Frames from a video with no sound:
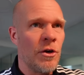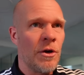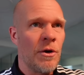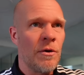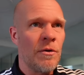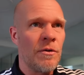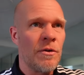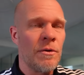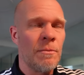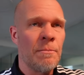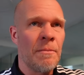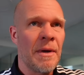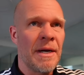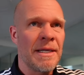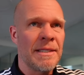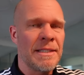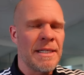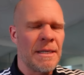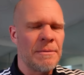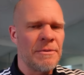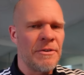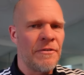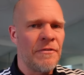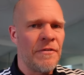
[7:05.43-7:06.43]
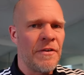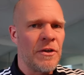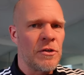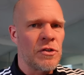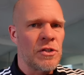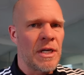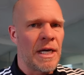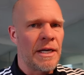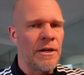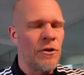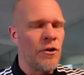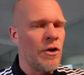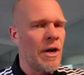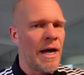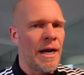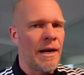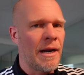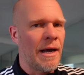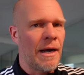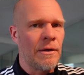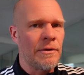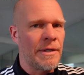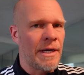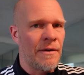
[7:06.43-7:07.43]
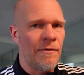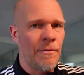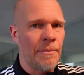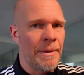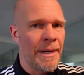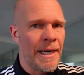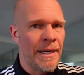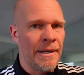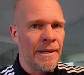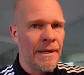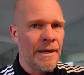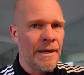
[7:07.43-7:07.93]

know, many times it feels like you're not allowed to have a bad